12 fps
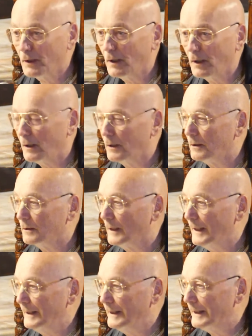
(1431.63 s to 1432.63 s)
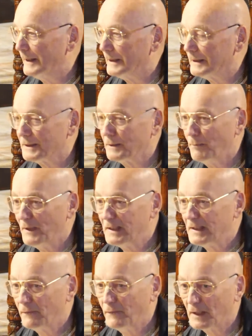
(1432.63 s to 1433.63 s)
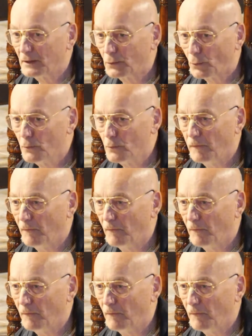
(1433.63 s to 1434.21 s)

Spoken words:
or specific truth.